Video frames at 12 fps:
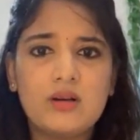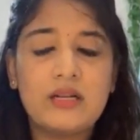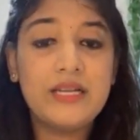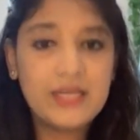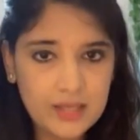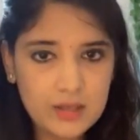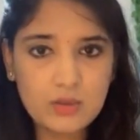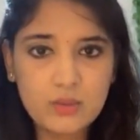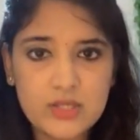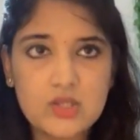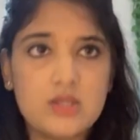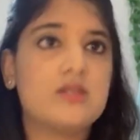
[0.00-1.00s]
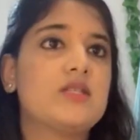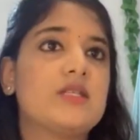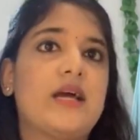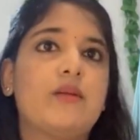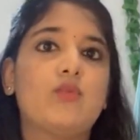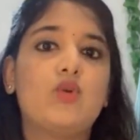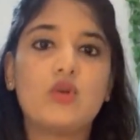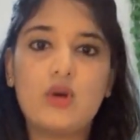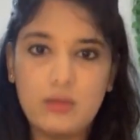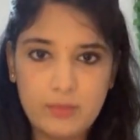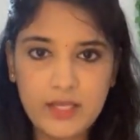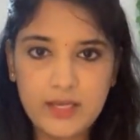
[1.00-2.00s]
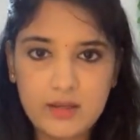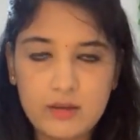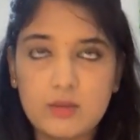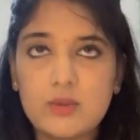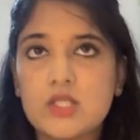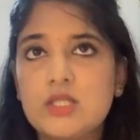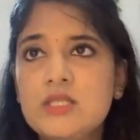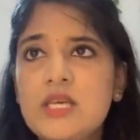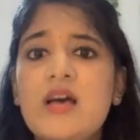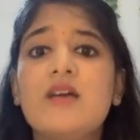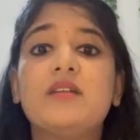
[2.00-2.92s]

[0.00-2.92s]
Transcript: clinical questions and more complicated questions.